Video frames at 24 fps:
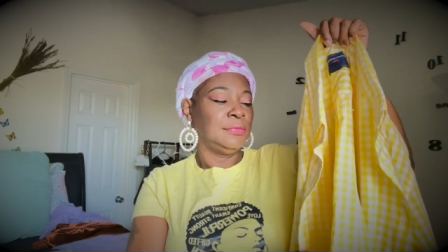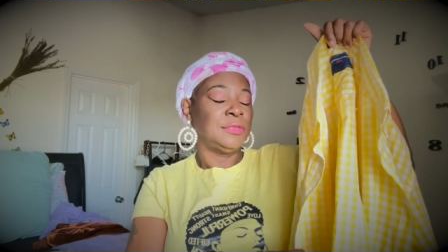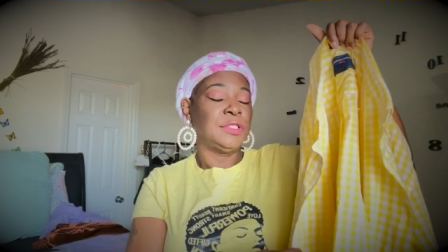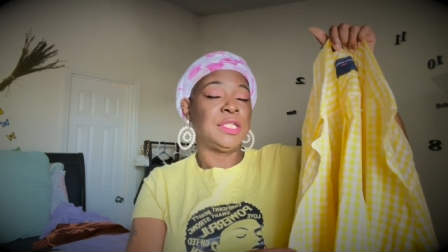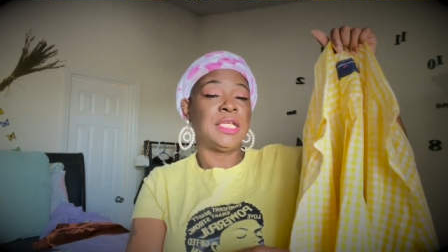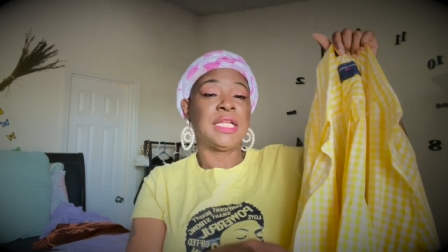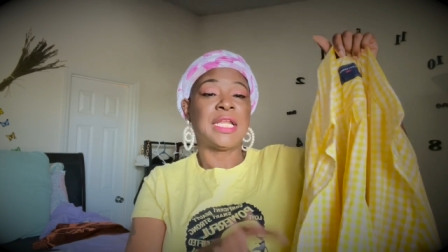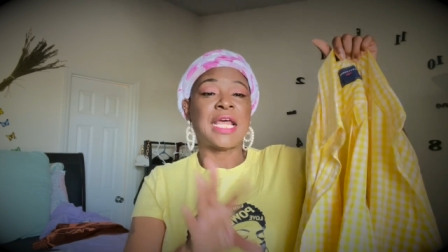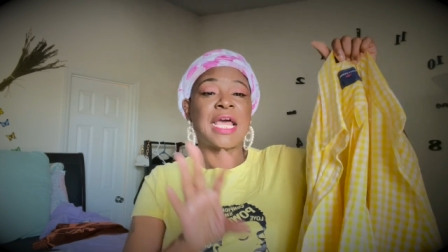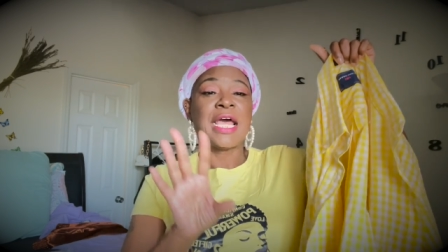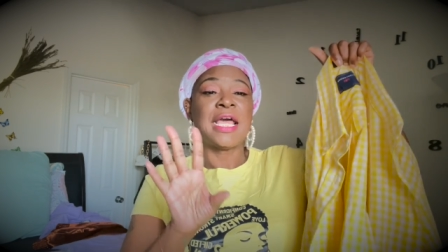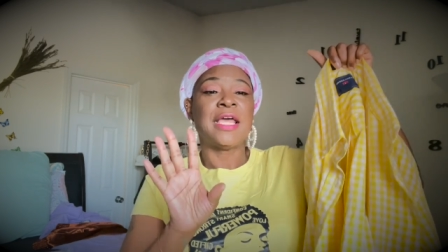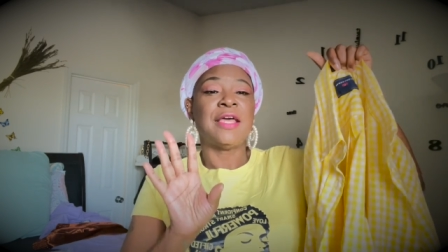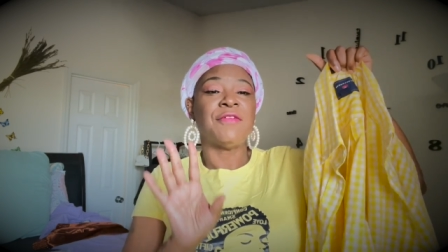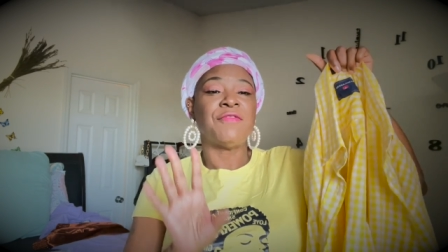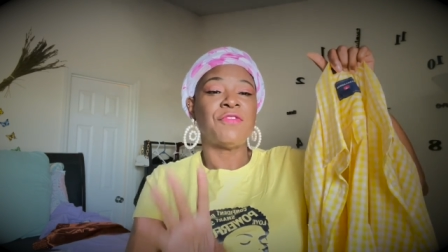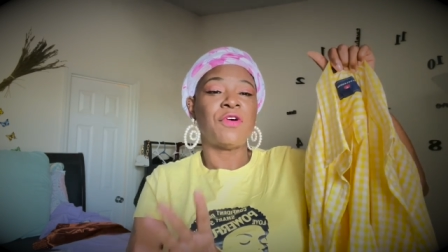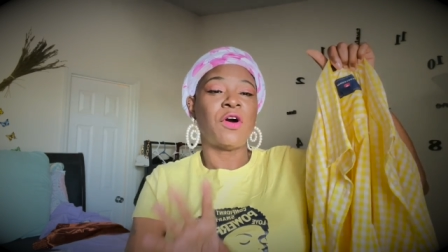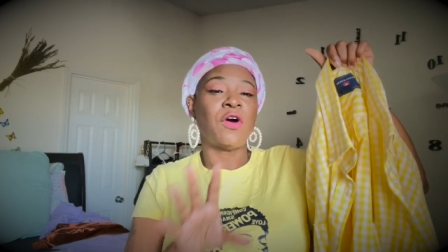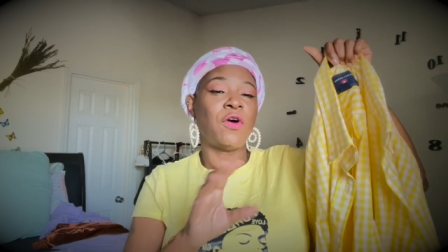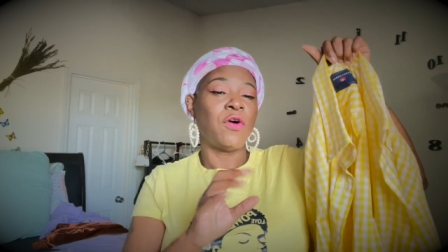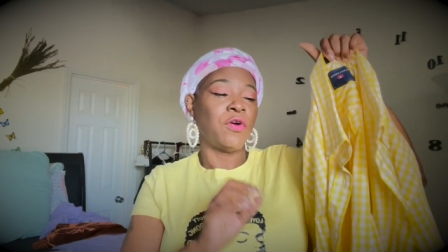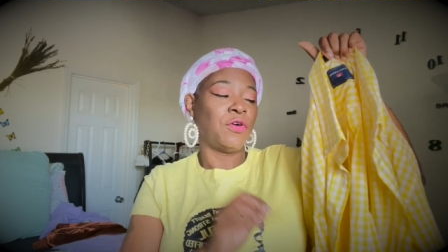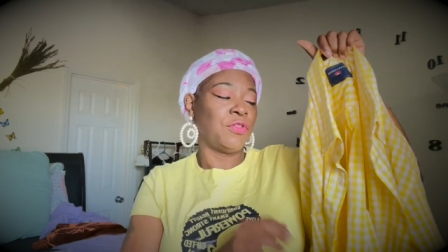Then I have
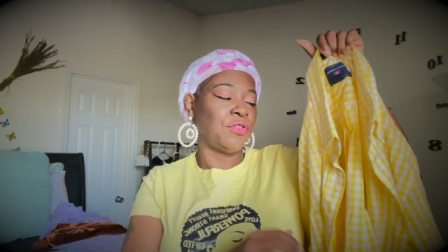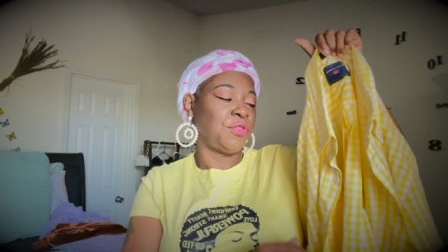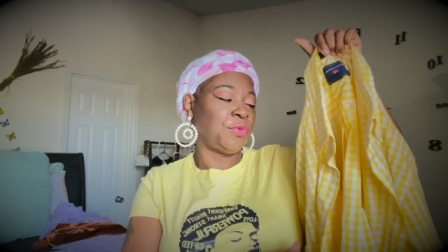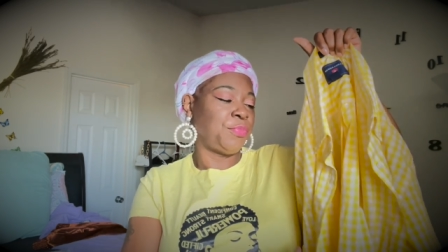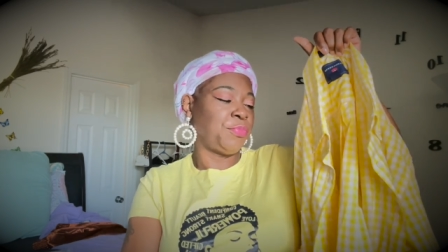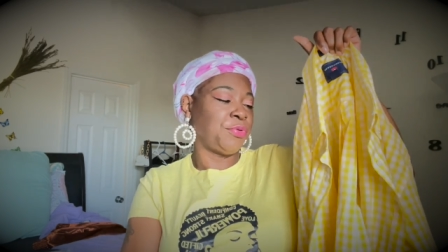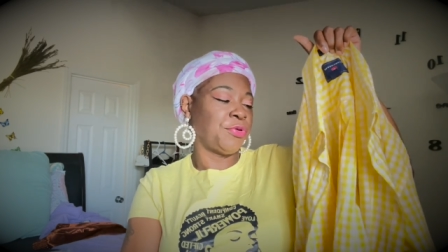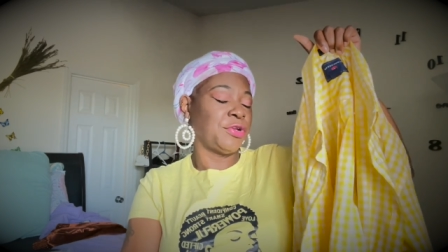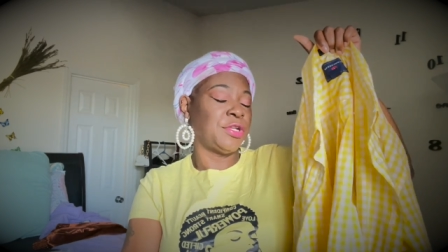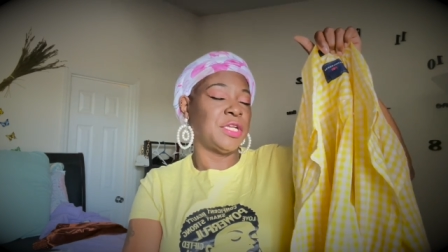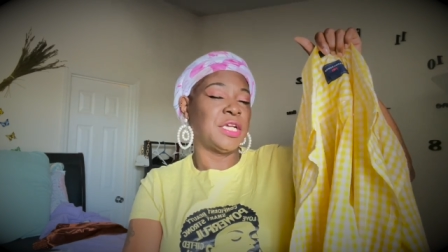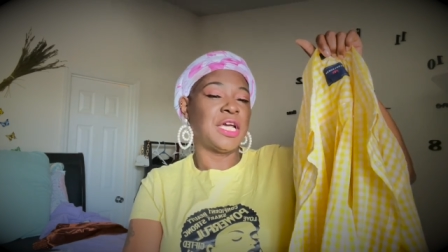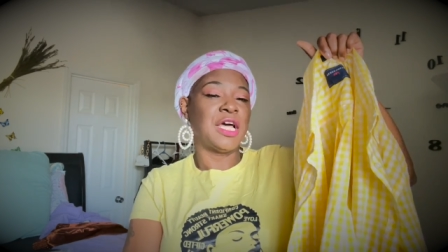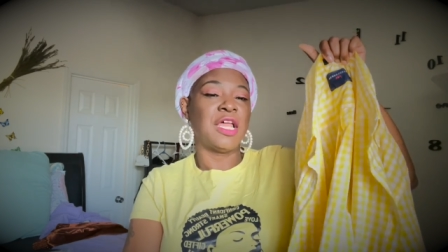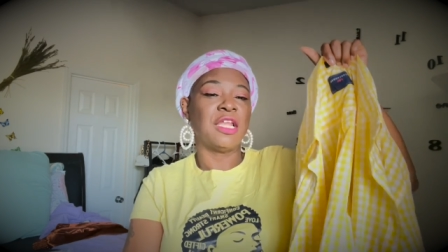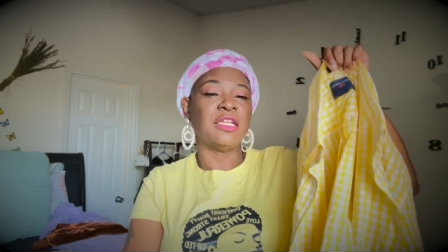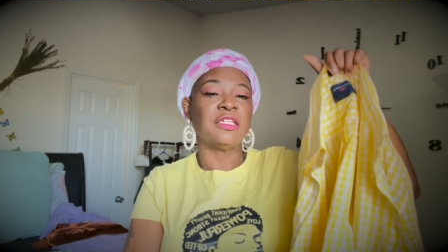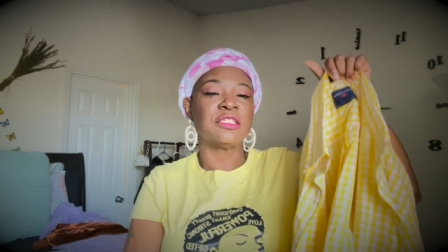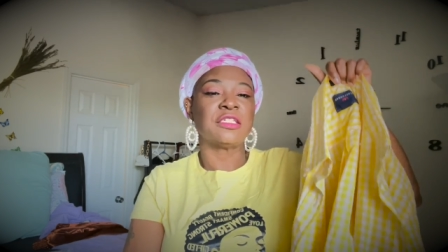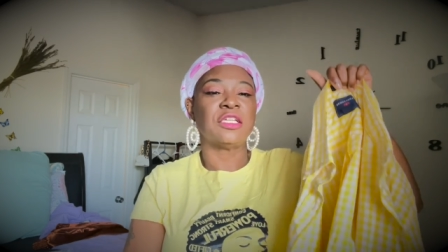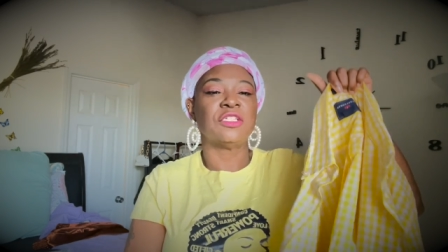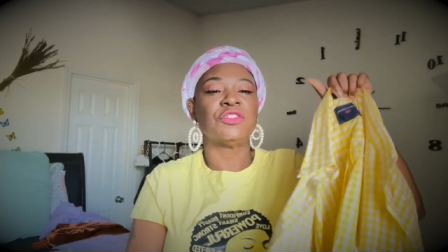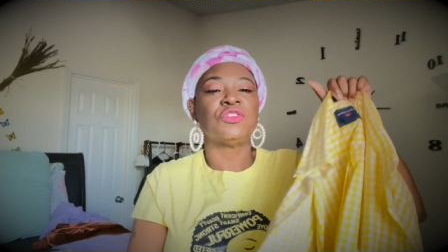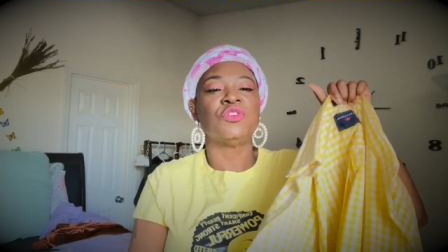all the pretty
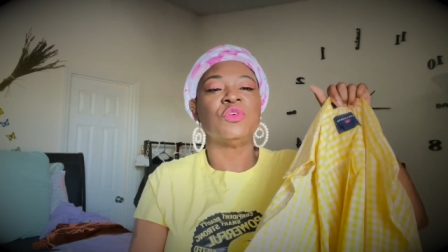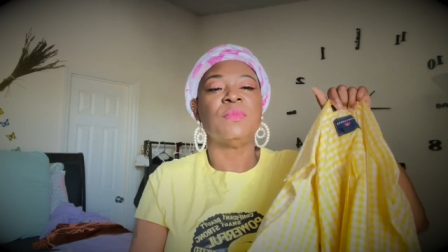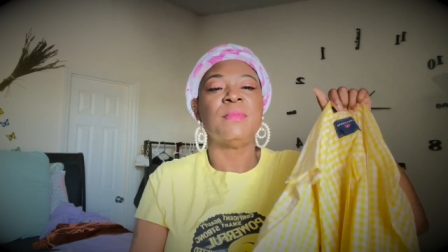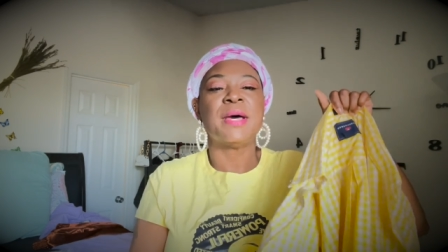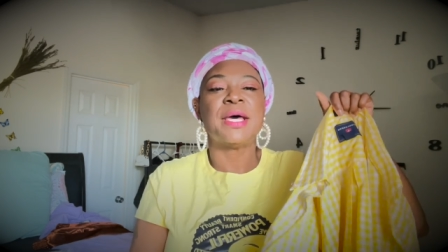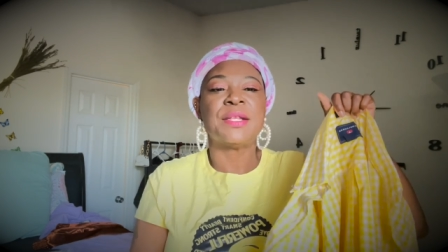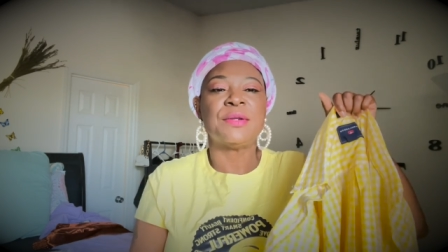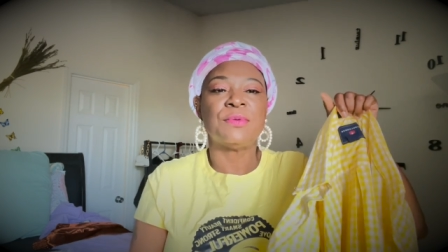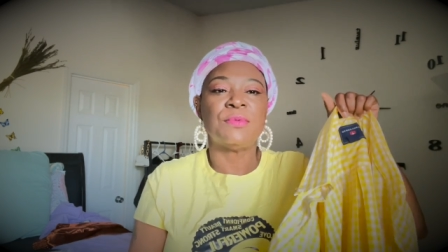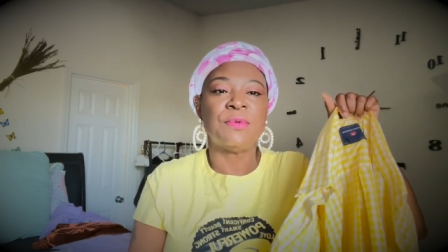colors, because no matter